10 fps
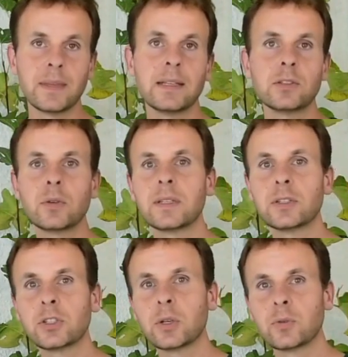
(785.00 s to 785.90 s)
As soon as it
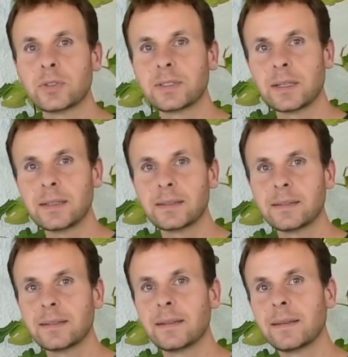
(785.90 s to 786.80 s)
shows
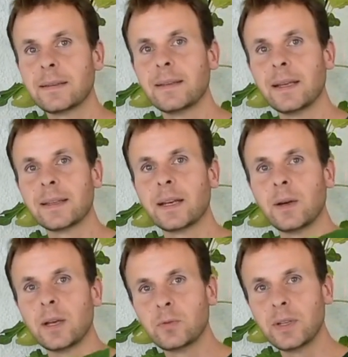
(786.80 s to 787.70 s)
that there
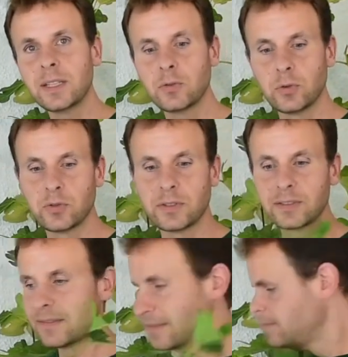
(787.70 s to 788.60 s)
are really
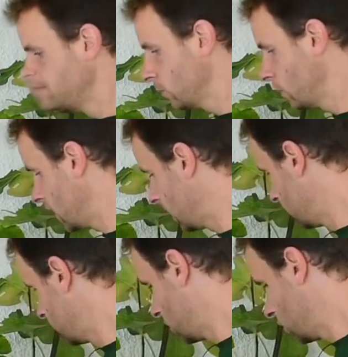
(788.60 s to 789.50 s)
roots, you take a
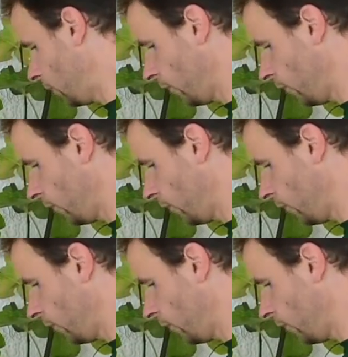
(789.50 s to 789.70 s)
pot.